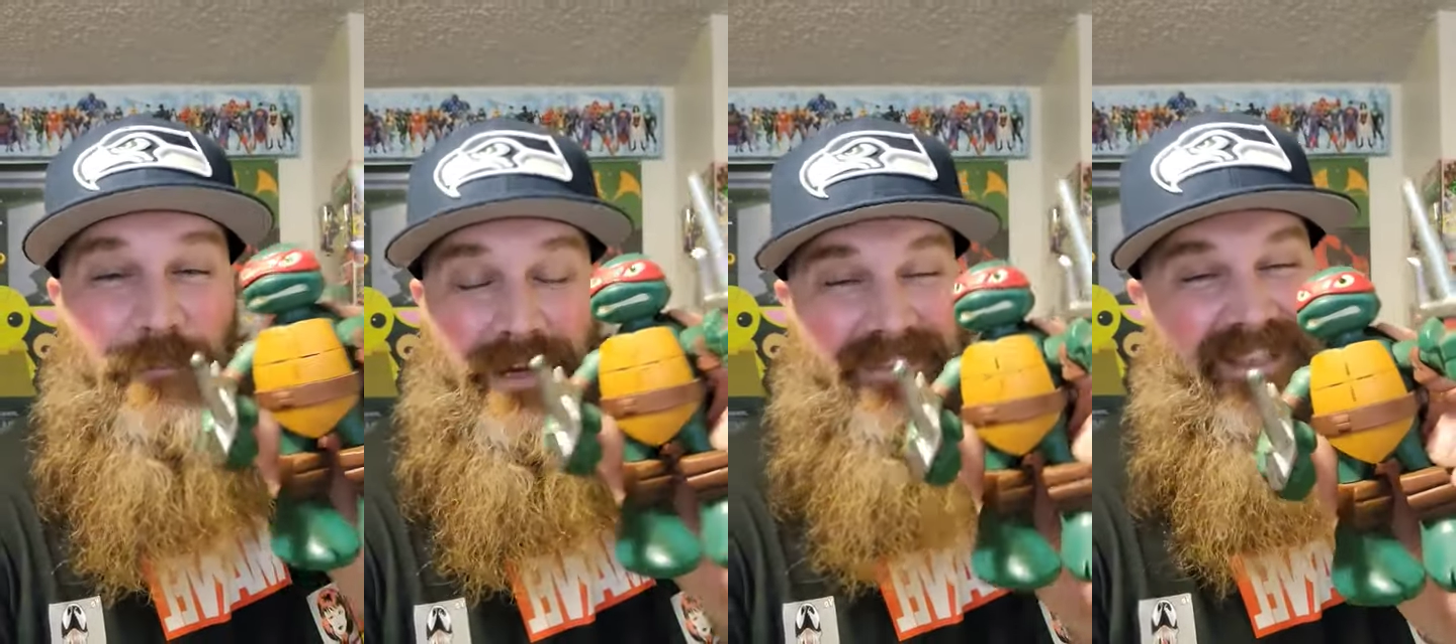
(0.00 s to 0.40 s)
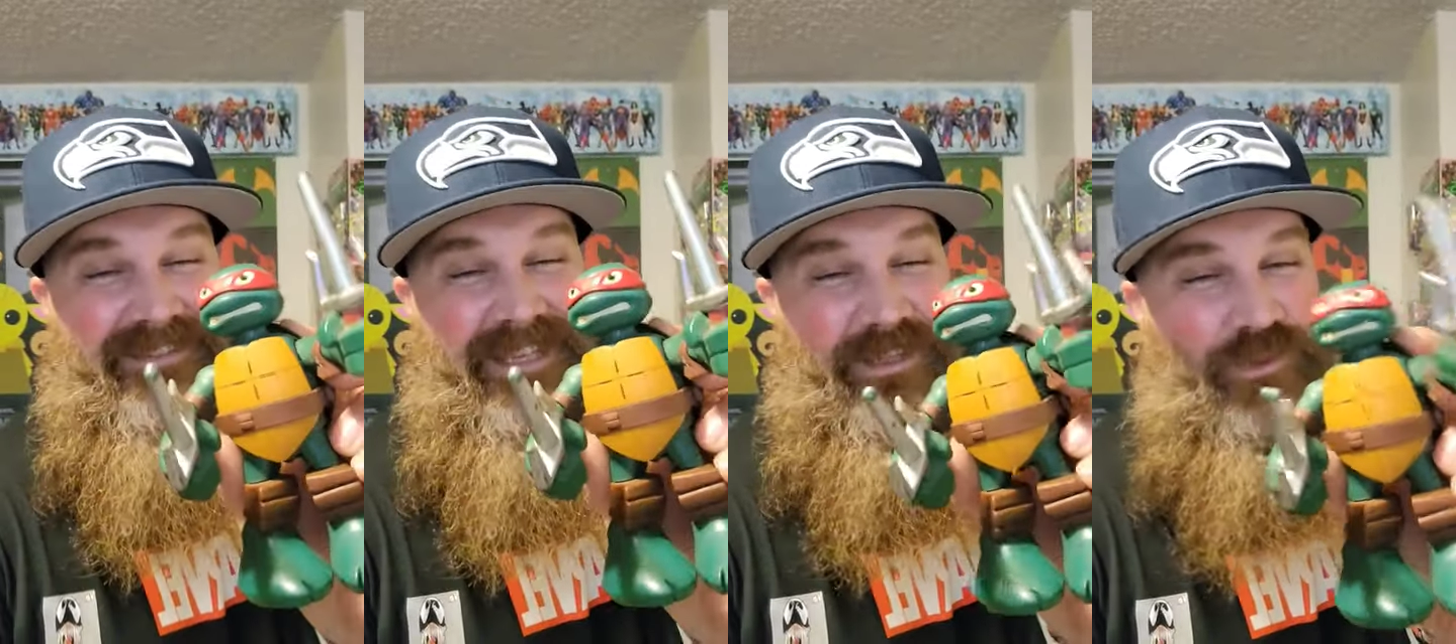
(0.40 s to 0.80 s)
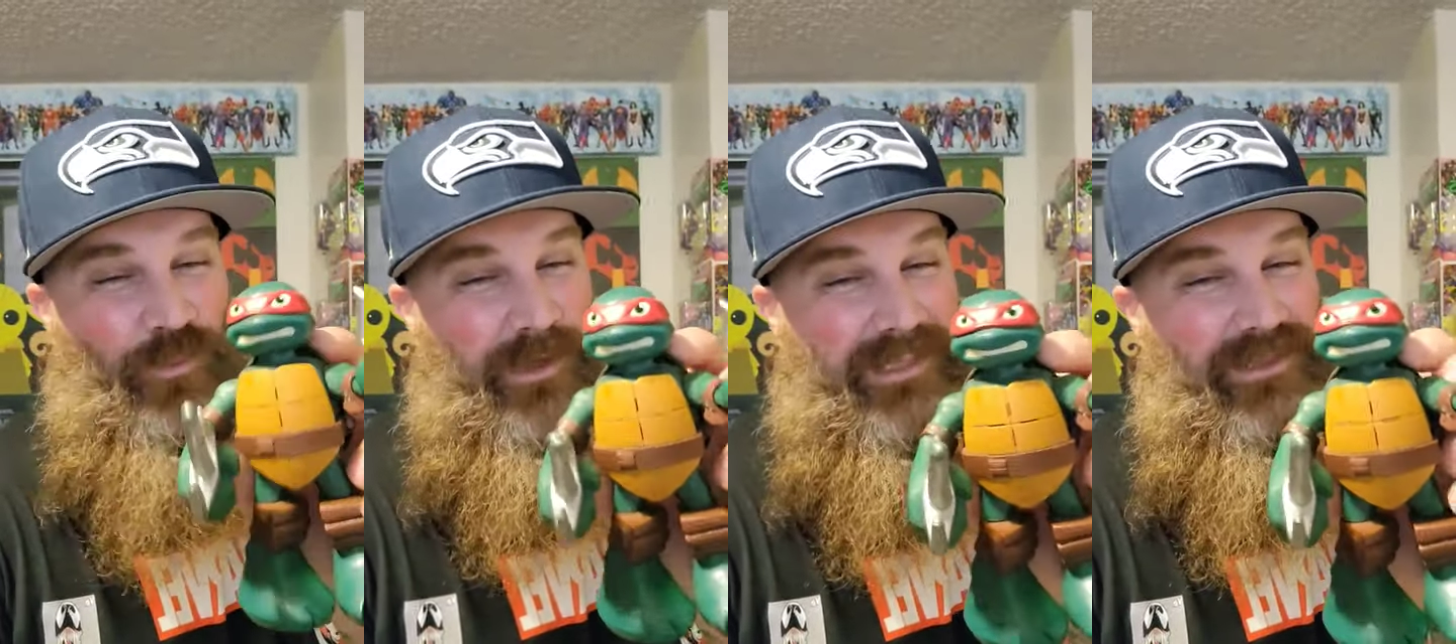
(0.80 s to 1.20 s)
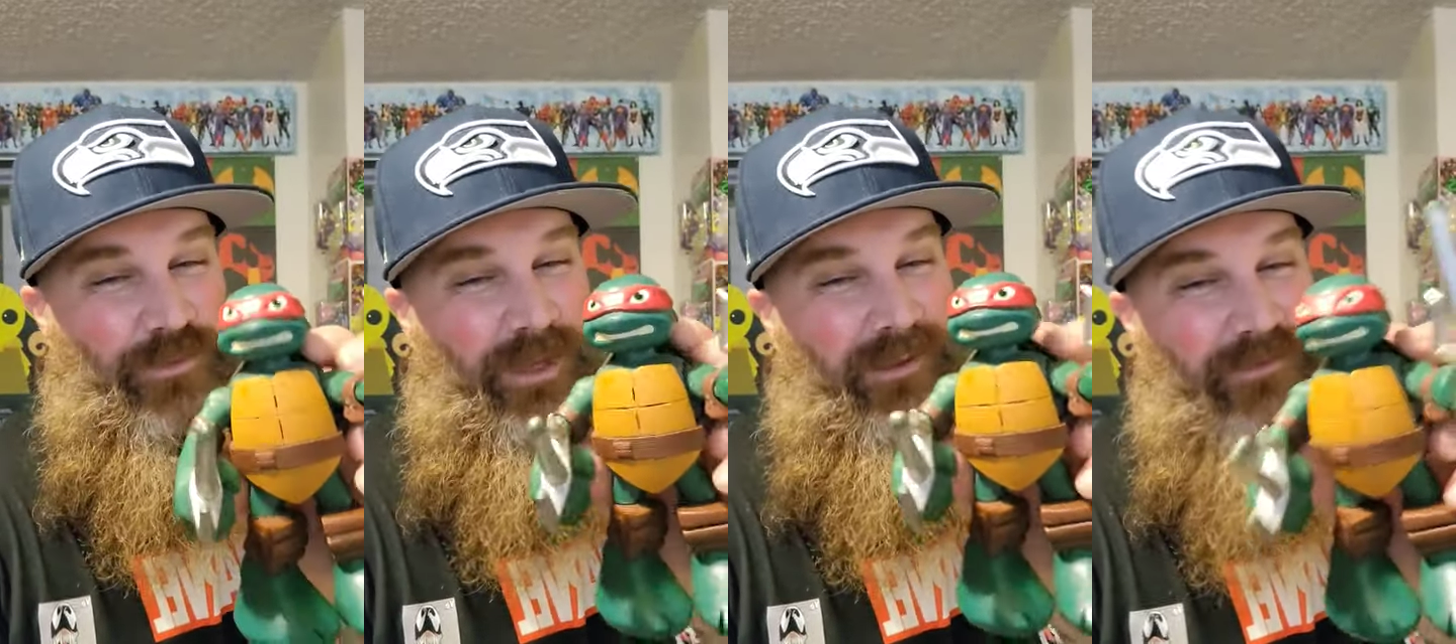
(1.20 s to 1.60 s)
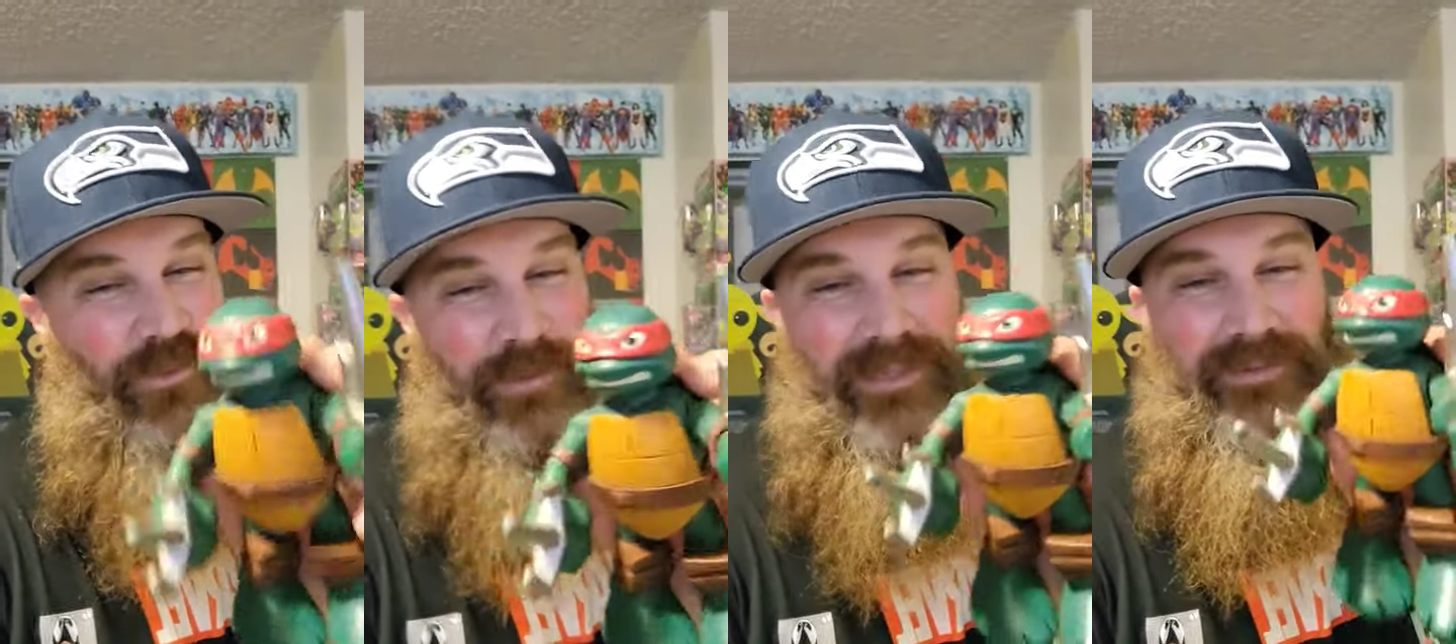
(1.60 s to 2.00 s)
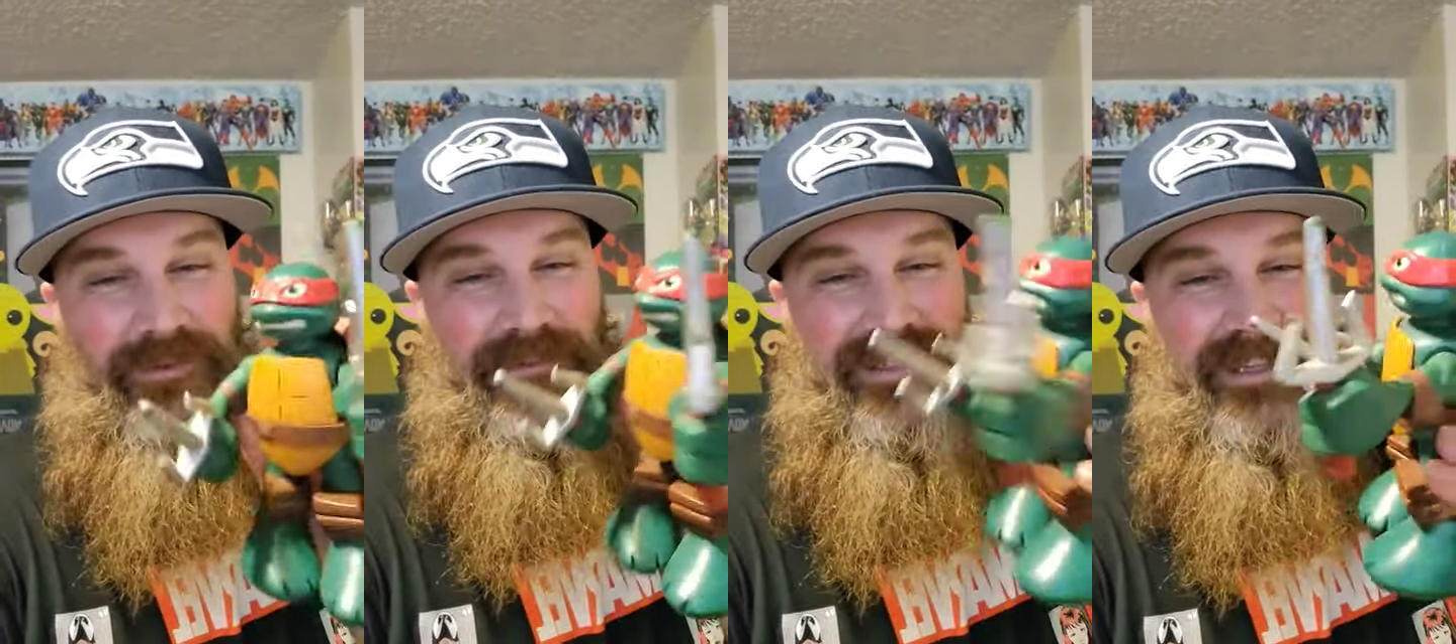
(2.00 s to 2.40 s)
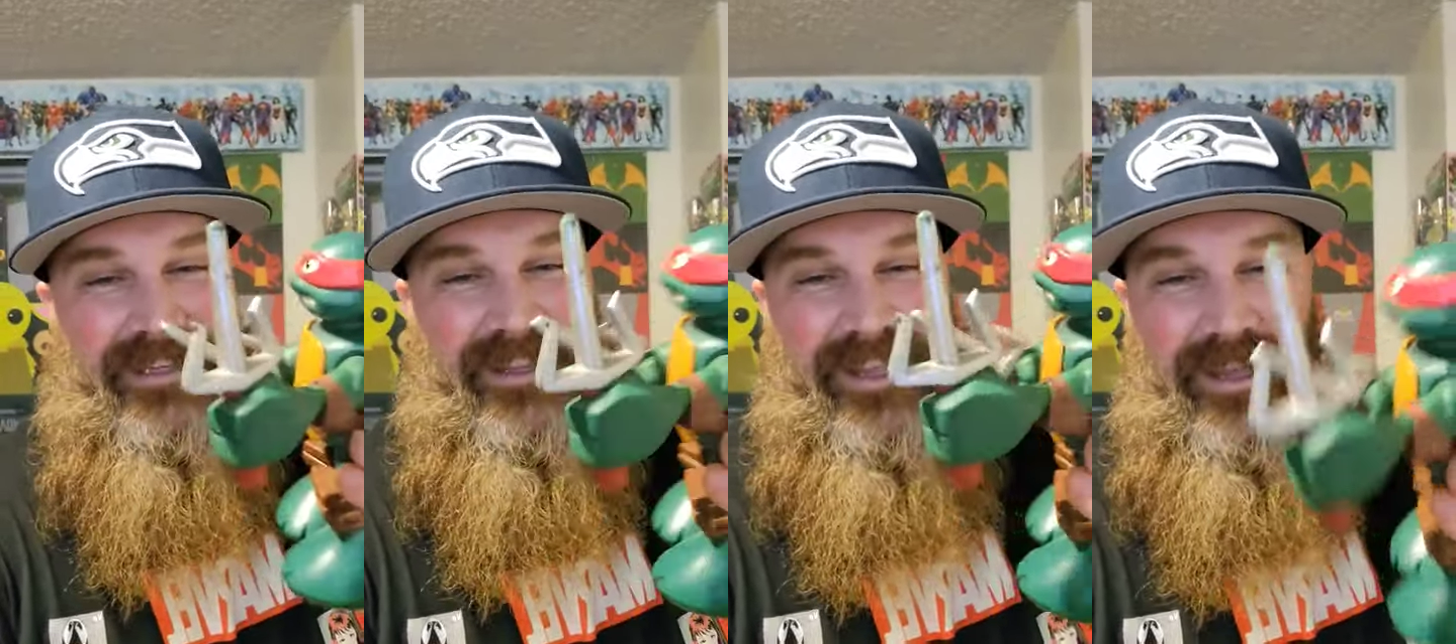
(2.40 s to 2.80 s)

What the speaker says: but I think it's like 2012, 2013,